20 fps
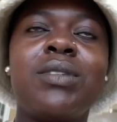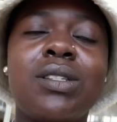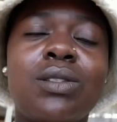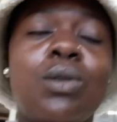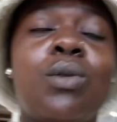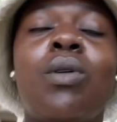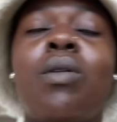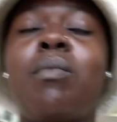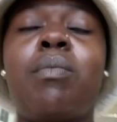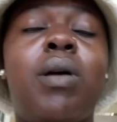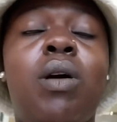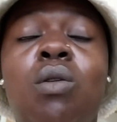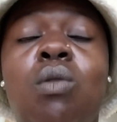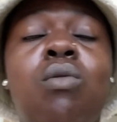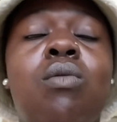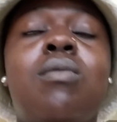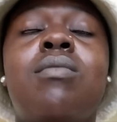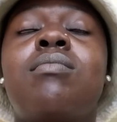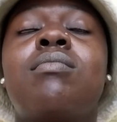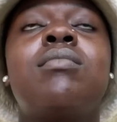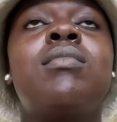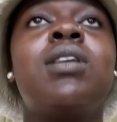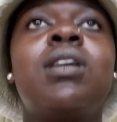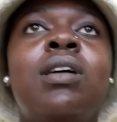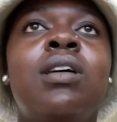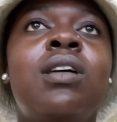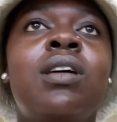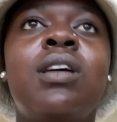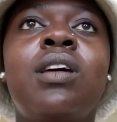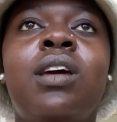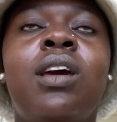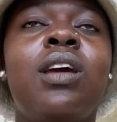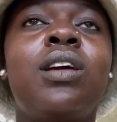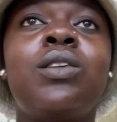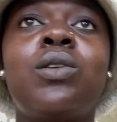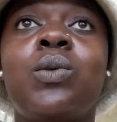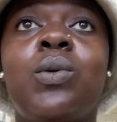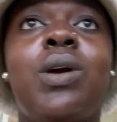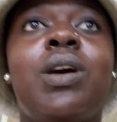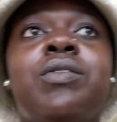going back home.
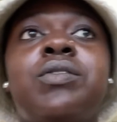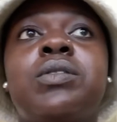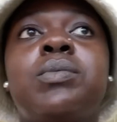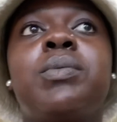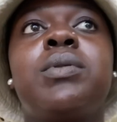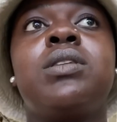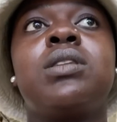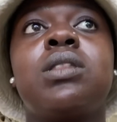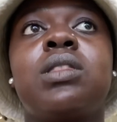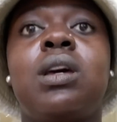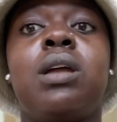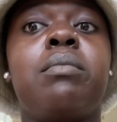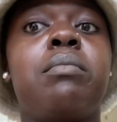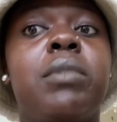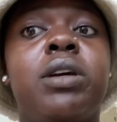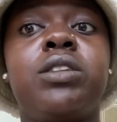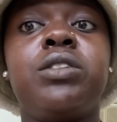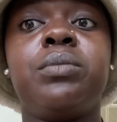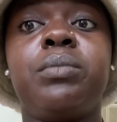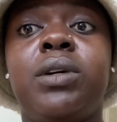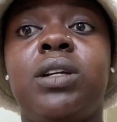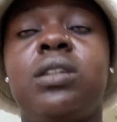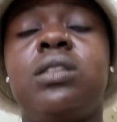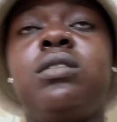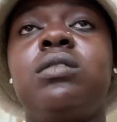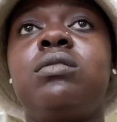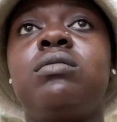Ain't no way I've spent that much money.